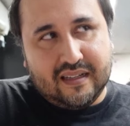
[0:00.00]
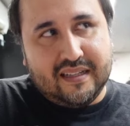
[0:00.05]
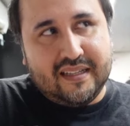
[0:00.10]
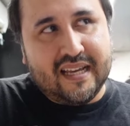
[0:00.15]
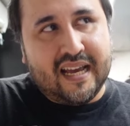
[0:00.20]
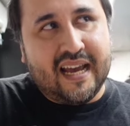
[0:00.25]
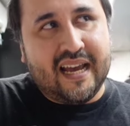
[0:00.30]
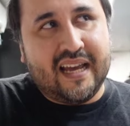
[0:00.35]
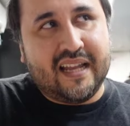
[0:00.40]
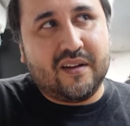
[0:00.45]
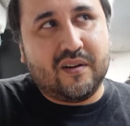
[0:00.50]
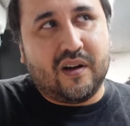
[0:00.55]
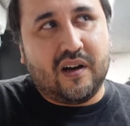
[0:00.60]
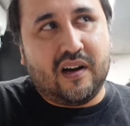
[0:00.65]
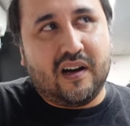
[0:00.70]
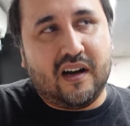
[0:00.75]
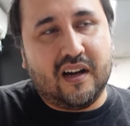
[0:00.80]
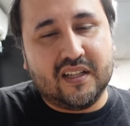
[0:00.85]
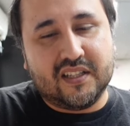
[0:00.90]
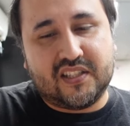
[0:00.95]
that
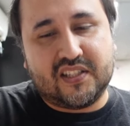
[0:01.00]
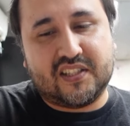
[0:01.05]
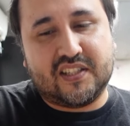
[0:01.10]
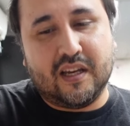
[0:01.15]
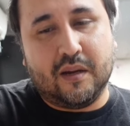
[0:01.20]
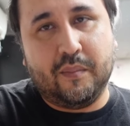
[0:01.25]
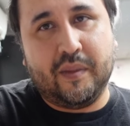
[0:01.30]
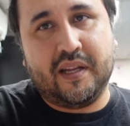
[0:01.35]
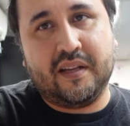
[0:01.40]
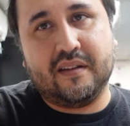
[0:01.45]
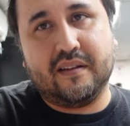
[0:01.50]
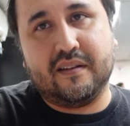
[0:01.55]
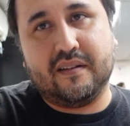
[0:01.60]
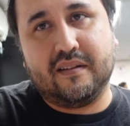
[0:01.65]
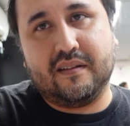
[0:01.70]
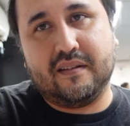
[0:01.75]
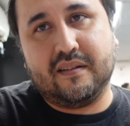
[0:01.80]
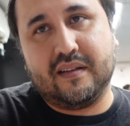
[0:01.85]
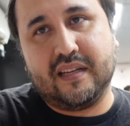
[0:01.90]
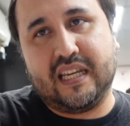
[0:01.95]
on summon
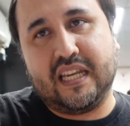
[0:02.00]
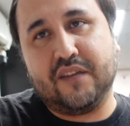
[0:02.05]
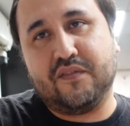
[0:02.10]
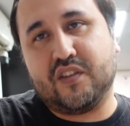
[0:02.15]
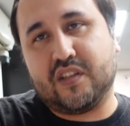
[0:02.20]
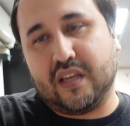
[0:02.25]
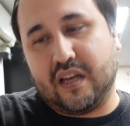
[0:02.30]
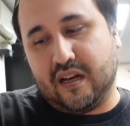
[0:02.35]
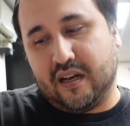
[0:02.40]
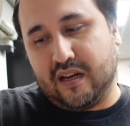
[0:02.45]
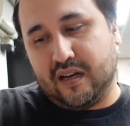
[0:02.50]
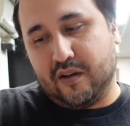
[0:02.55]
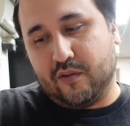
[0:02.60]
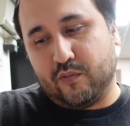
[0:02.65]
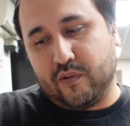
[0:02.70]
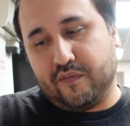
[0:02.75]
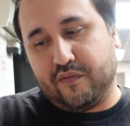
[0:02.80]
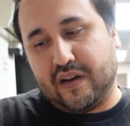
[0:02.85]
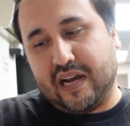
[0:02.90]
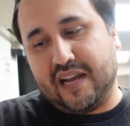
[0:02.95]
gives uh,
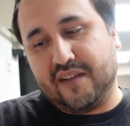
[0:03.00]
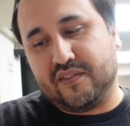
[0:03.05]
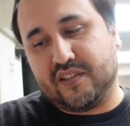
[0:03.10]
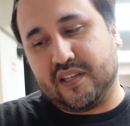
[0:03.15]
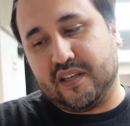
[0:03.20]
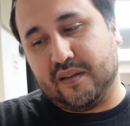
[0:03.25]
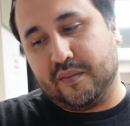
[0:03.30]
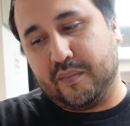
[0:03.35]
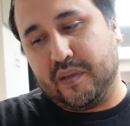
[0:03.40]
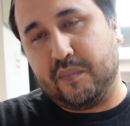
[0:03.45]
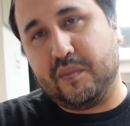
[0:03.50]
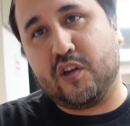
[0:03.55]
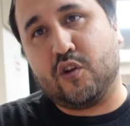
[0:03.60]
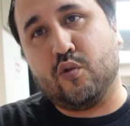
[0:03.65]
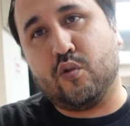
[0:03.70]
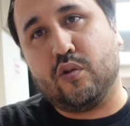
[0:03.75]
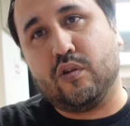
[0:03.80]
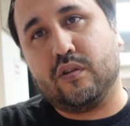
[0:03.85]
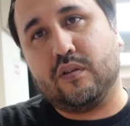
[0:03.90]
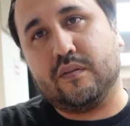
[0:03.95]
revives a Mimi
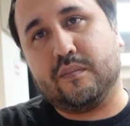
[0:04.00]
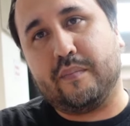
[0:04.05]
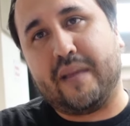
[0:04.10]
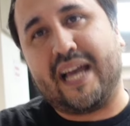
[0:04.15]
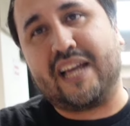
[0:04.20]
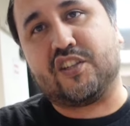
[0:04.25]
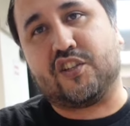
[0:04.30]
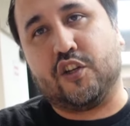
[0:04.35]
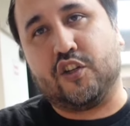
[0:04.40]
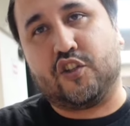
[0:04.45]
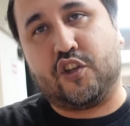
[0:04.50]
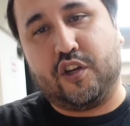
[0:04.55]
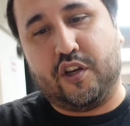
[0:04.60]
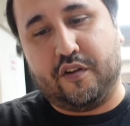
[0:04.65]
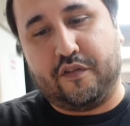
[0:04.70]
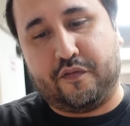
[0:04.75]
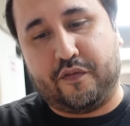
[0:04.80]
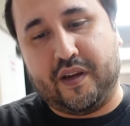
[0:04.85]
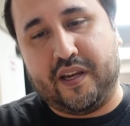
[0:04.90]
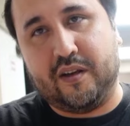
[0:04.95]
Ghoul, master to your
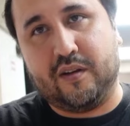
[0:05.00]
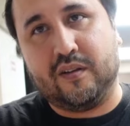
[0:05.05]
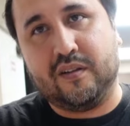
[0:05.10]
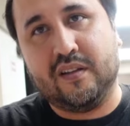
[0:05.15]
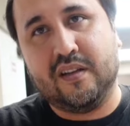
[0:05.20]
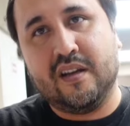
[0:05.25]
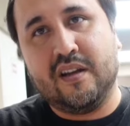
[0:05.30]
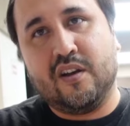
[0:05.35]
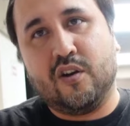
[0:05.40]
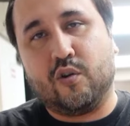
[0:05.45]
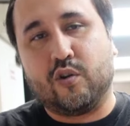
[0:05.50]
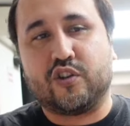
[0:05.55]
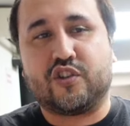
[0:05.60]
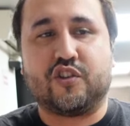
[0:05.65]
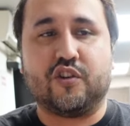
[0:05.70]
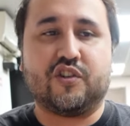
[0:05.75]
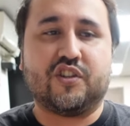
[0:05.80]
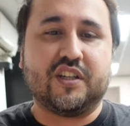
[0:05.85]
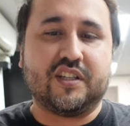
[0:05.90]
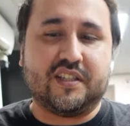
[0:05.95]
dungeon. field, or
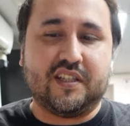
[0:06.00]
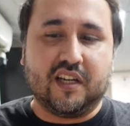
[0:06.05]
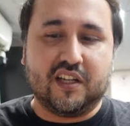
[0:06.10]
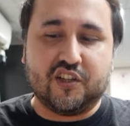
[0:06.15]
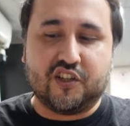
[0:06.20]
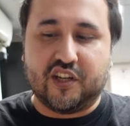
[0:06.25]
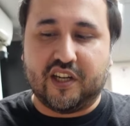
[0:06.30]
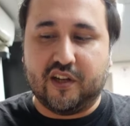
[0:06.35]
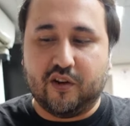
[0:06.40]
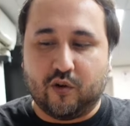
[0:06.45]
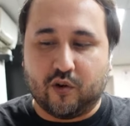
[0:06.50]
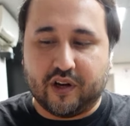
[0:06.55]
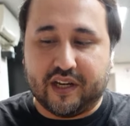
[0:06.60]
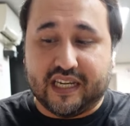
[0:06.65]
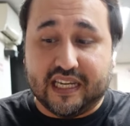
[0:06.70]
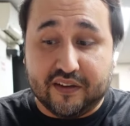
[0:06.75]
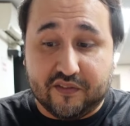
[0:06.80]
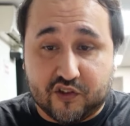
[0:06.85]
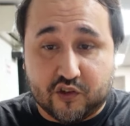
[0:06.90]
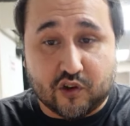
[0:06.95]
searches dungeon, or
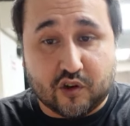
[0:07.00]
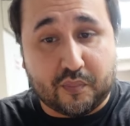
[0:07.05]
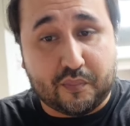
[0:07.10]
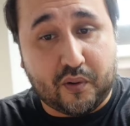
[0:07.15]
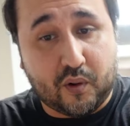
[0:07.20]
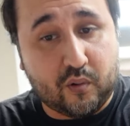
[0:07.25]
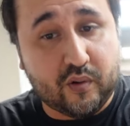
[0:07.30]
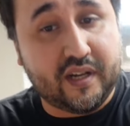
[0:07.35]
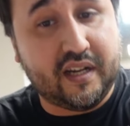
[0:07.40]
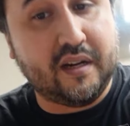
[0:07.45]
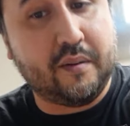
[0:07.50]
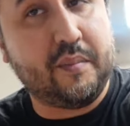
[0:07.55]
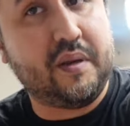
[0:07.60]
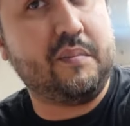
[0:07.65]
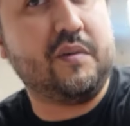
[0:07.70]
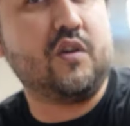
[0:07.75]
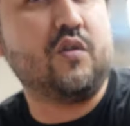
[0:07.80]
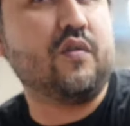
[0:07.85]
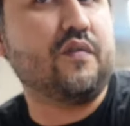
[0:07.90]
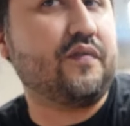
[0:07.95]
gives your opponent a
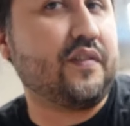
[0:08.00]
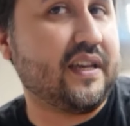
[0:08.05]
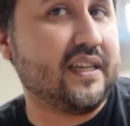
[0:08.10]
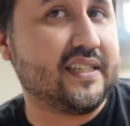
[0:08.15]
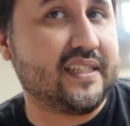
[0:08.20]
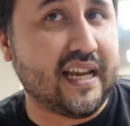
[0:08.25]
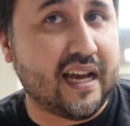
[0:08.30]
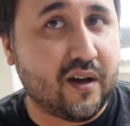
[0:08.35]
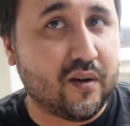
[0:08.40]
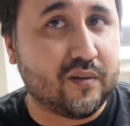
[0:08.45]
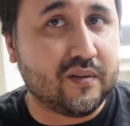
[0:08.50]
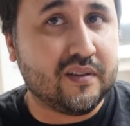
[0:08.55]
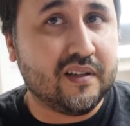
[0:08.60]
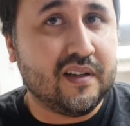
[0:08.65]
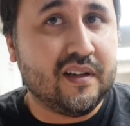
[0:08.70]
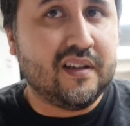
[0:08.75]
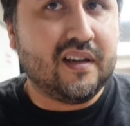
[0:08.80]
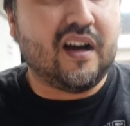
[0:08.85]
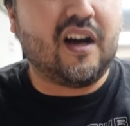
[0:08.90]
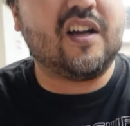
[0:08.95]
Mimi Ghoul face down
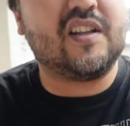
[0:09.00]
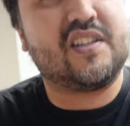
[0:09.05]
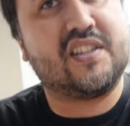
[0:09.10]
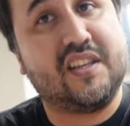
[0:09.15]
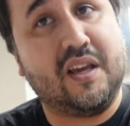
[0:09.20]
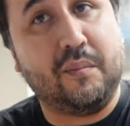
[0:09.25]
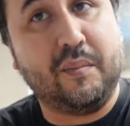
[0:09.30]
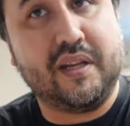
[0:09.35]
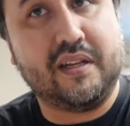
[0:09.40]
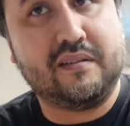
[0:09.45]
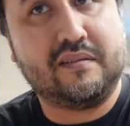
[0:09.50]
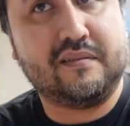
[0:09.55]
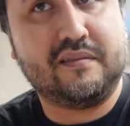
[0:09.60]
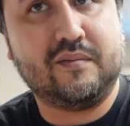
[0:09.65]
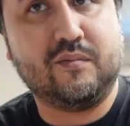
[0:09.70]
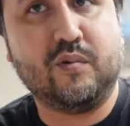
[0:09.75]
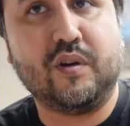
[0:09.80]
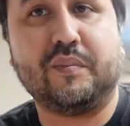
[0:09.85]
on summon. Or,